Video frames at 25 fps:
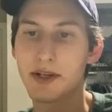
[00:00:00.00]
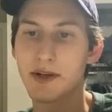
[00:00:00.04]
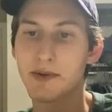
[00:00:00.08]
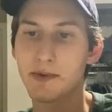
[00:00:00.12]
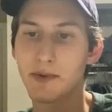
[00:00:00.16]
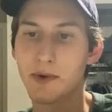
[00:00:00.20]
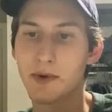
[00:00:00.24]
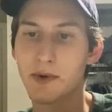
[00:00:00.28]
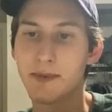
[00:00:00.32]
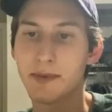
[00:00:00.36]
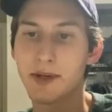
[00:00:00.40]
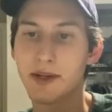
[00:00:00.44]

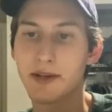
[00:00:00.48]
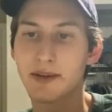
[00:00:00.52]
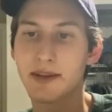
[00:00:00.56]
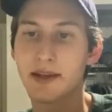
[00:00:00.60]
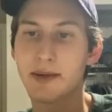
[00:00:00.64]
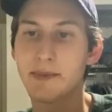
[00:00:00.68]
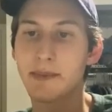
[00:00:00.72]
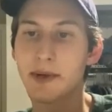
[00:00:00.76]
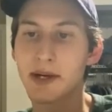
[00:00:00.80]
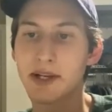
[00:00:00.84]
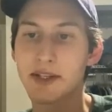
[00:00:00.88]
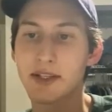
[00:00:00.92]
enrollment
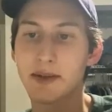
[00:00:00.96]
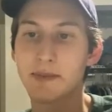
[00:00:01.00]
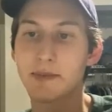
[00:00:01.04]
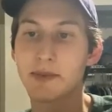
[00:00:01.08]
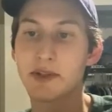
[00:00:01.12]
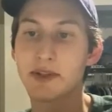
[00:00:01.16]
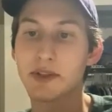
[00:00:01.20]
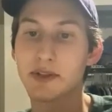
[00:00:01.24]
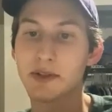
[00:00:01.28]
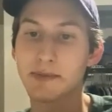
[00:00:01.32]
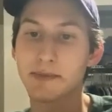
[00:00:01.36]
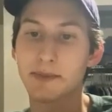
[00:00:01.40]
that makes up the
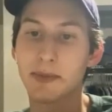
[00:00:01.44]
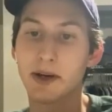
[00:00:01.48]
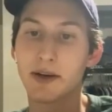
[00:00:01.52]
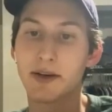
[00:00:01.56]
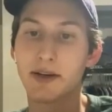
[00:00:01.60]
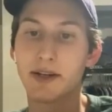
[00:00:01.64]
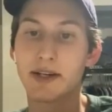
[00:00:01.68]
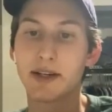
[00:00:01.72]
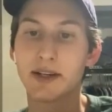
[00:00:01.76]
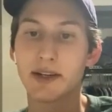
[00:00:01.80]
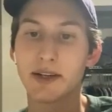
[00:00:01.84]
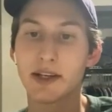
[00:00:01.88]
student
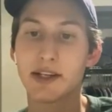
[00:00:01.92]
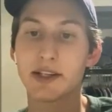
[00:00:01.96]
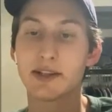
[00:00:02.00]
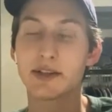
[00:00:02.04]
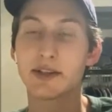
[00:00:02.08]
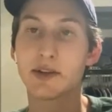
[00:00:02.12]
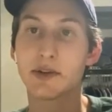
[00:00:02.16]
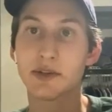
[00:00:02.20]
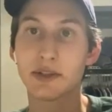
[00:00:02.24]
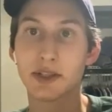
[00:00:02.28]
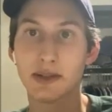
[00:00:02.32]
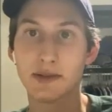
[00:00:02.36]
body is
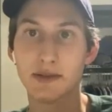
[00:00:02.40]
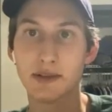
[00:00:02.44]
those of